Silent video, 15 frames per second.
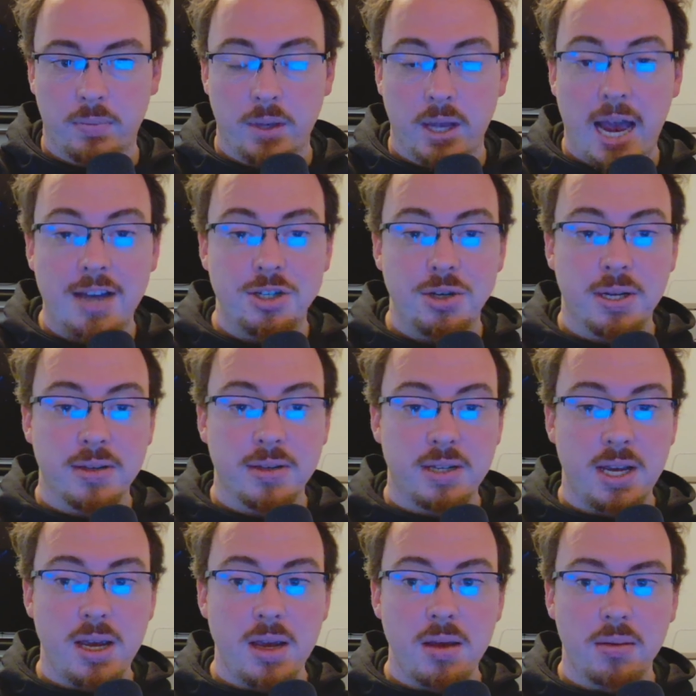As you can
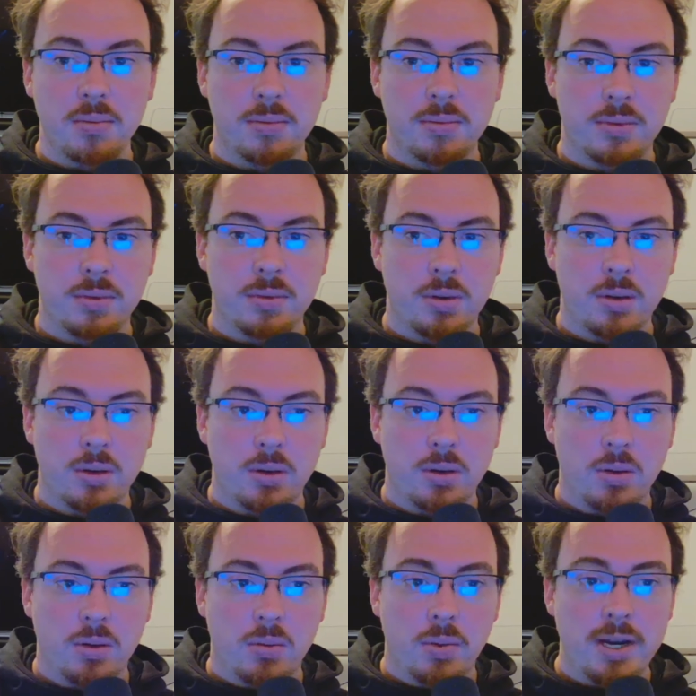see,
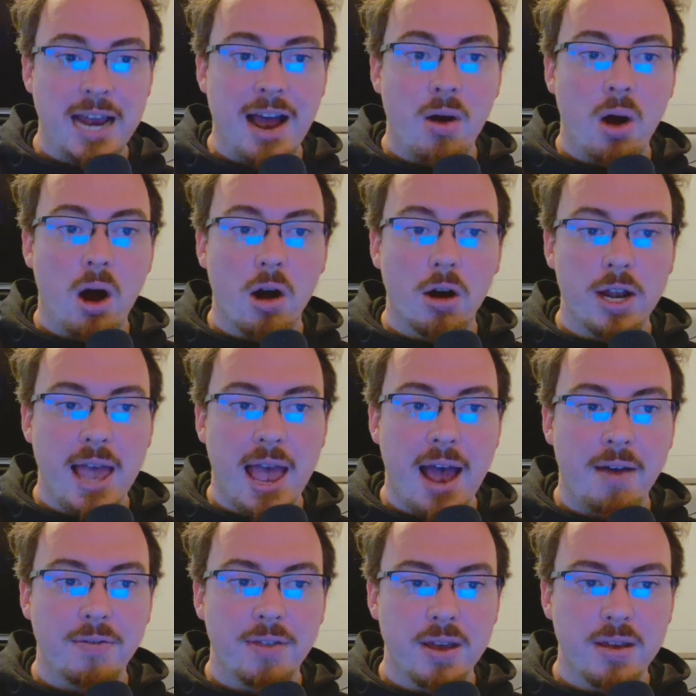we now already
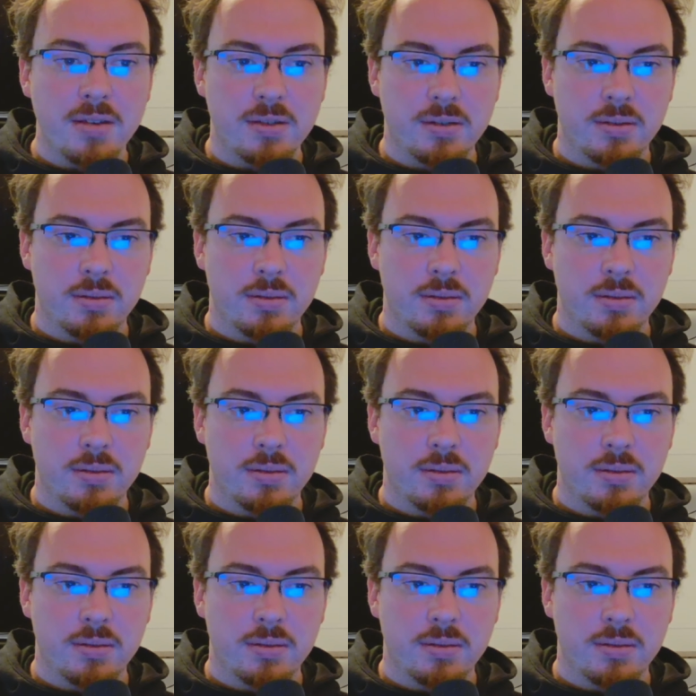have this